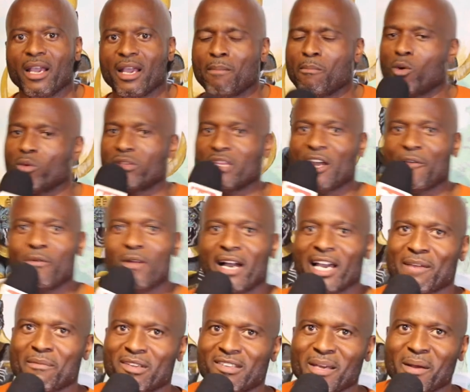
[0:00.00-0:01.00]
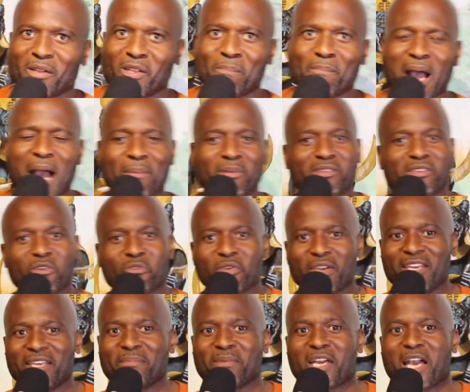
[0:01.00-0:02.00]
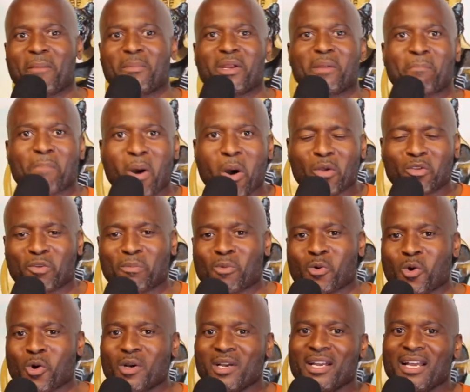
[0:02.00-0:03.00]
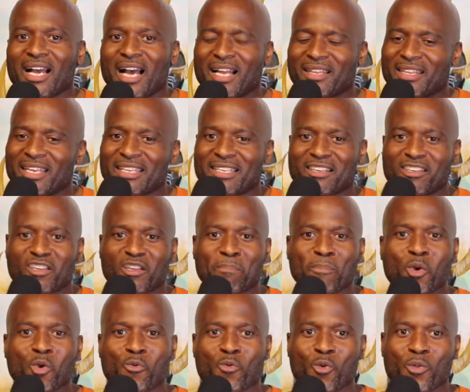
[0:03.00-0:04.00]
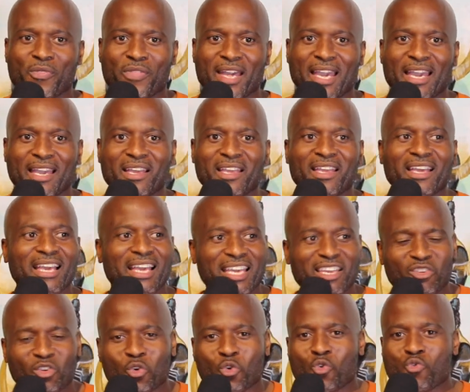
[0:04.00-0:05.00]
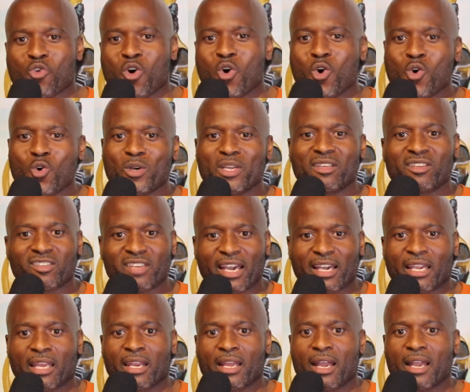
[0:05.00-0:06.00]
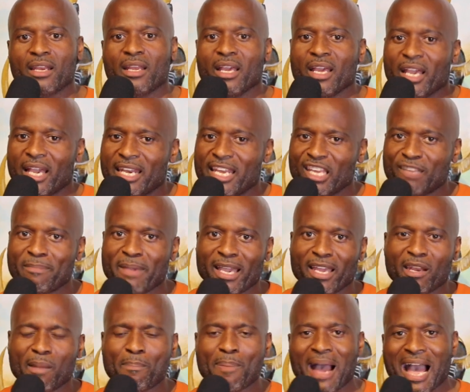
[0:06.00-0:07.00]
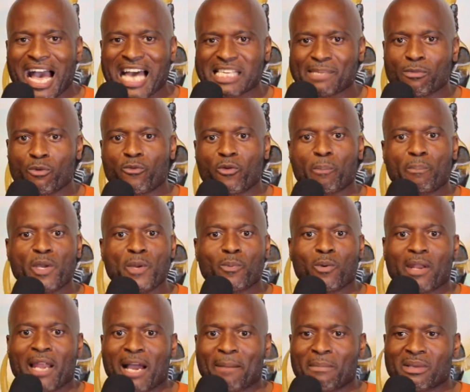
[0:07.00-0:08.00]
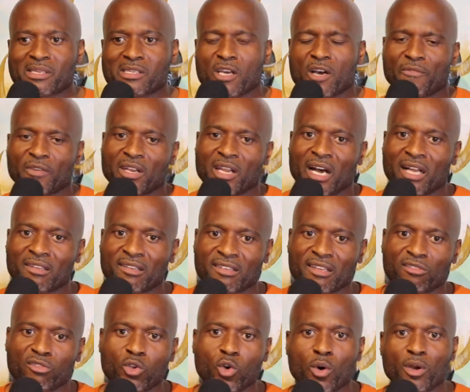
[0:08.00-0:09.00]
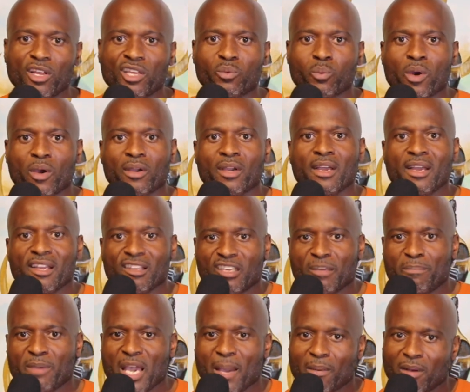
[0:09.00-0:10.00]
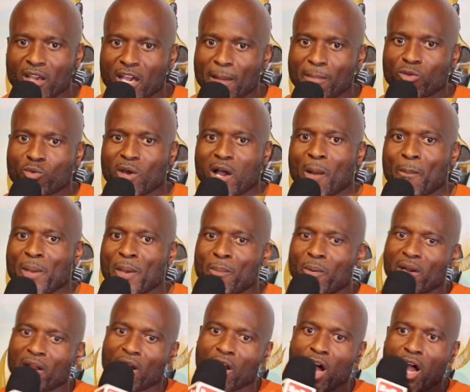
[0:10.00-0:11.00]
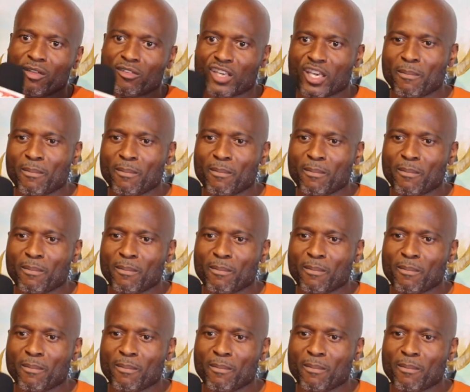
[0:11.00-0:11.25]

And most definitely, I give a shout out to BABATV coming to Baltimore. I think this is a beautiful thing. He's on the road, he's checking in, and he's making it possible for people like myself and others that's doing this work to be able to come to our people in a larger